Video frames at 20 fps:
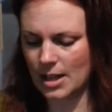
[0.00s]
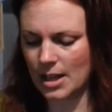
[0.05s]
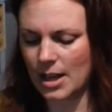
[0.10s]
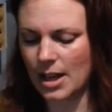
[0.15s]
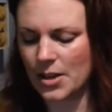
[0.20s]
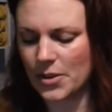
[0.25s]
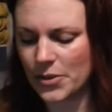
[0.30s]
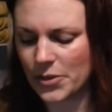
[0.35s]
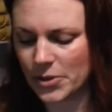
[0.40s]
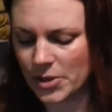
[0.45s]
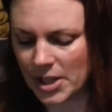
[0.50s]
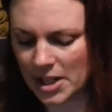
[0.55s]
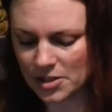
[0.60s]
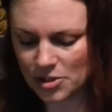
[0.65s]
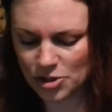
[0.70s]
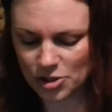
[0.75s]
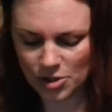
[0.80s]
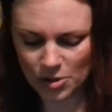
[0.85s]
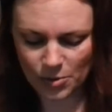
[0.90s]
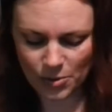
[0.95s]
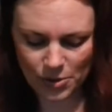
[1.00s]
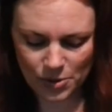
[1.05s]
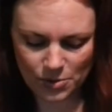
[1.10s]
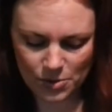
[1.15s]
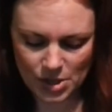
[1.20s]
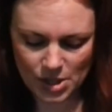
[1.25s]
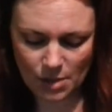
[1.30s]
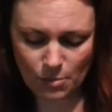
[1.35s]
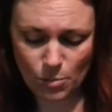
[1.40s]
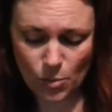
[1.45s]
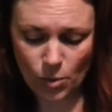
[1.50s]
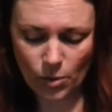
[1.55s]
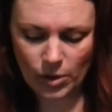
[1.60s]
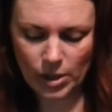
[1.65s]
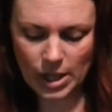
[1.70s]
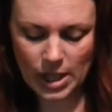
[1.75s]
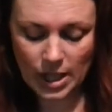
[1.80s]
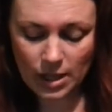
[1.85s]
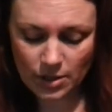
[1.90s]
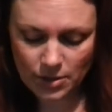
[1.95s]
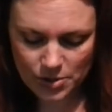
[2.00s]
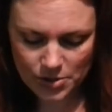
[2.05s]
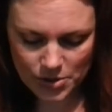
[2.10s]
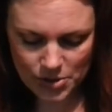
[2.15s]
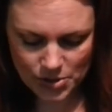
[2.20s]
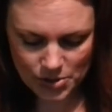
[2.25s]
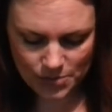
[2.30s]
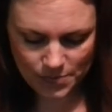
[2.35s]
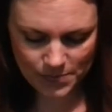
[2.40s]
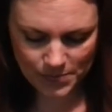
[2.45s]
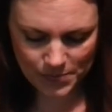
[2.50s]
I thought I'd show you some more colors.